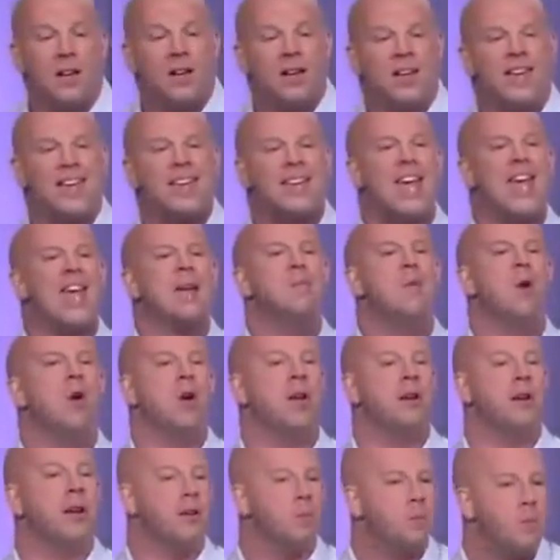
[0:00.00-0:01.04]
He came
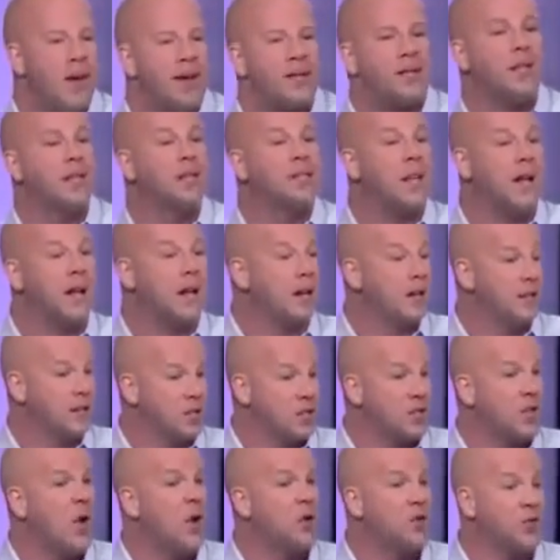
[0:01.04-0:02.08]
on basically as like a
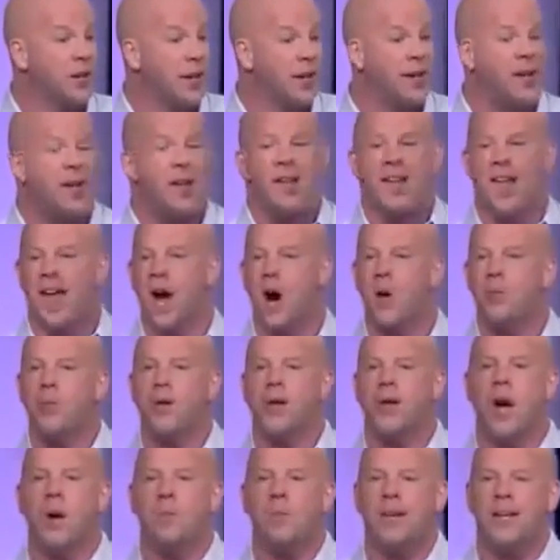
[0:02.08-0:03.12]
consultant, helped the
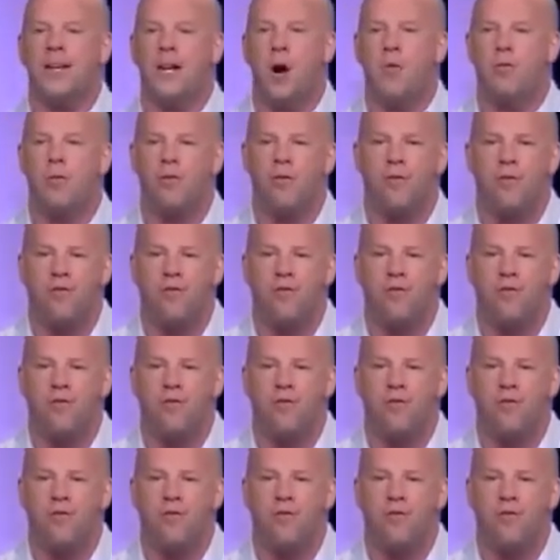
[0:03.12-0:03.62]
company go from